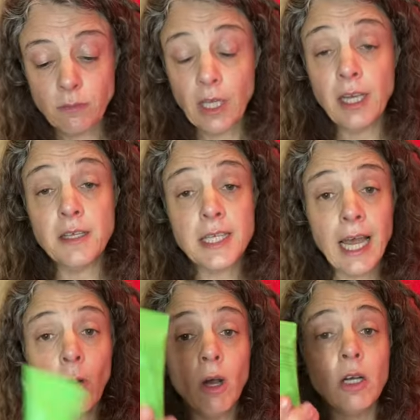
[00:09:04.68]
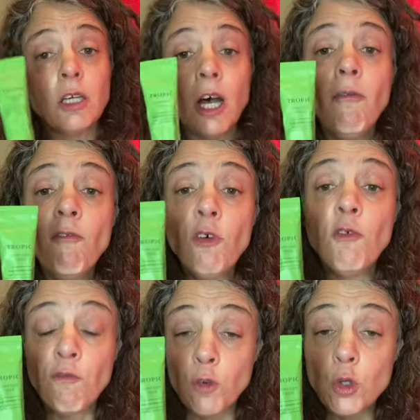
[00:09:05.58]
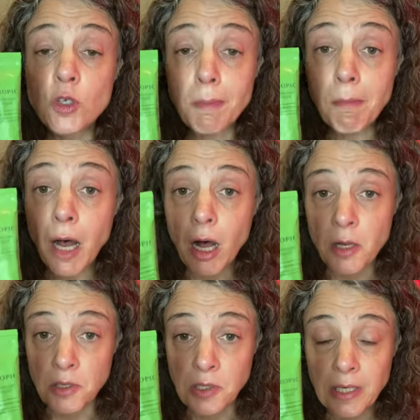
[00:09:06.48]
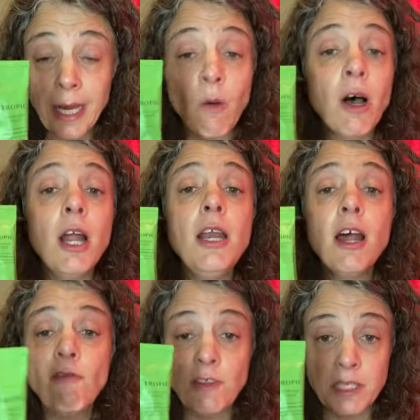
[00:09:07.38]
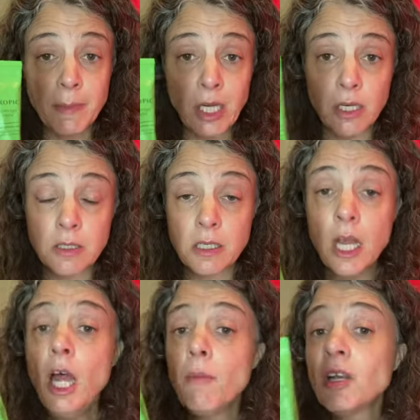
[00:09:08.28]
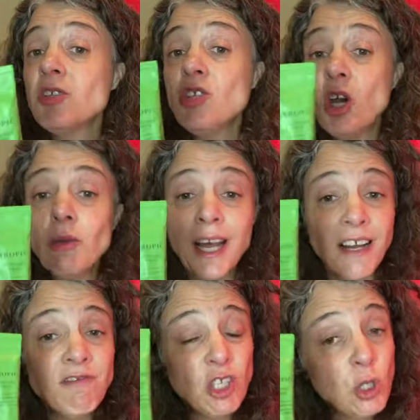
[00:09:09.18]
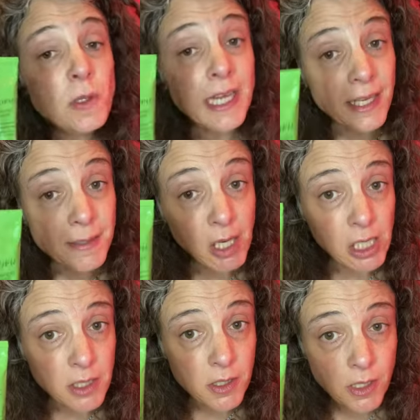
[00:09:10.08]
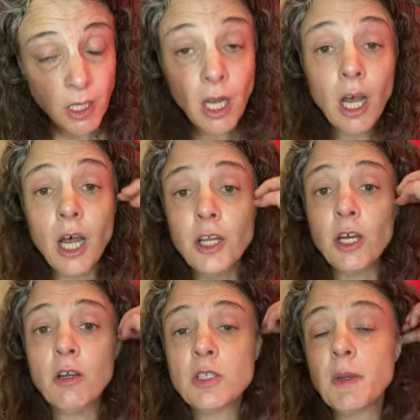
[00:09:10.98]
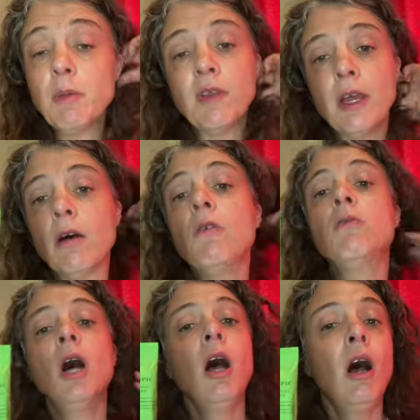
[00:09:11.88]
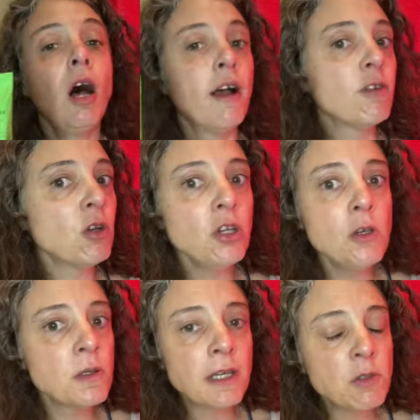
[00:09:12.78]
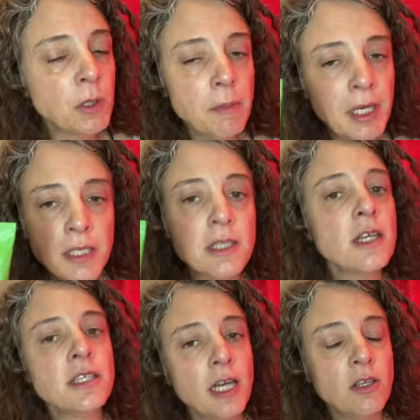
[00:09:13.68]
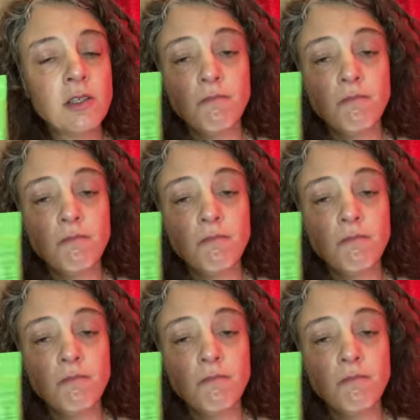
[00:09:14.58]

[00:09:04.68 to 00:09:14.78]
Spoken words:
is our comfort food mask. Now, I love this mask because you don't have to use it as a mask. I know lots of people think, oh, I've got to use that 20 minutes and then